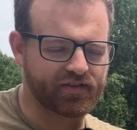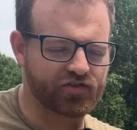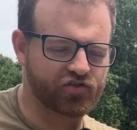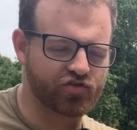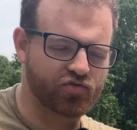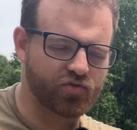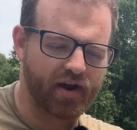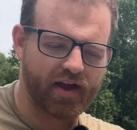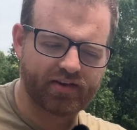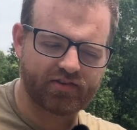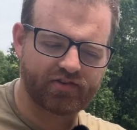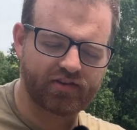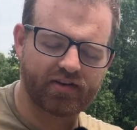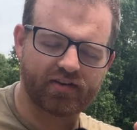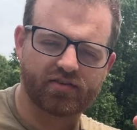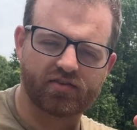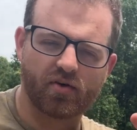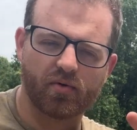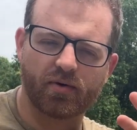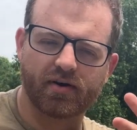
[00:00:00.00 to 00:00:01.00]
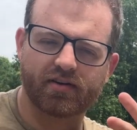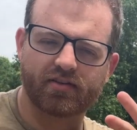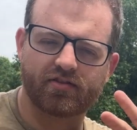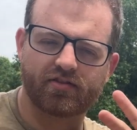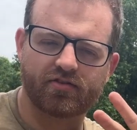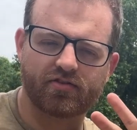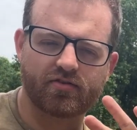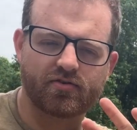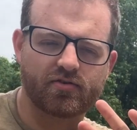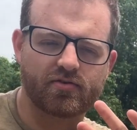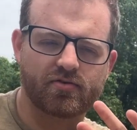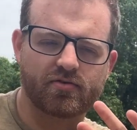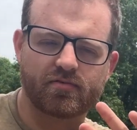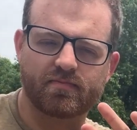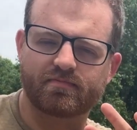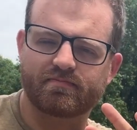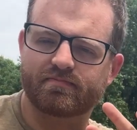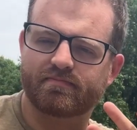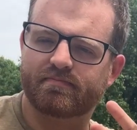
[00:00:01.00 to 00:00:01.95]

stretch is going to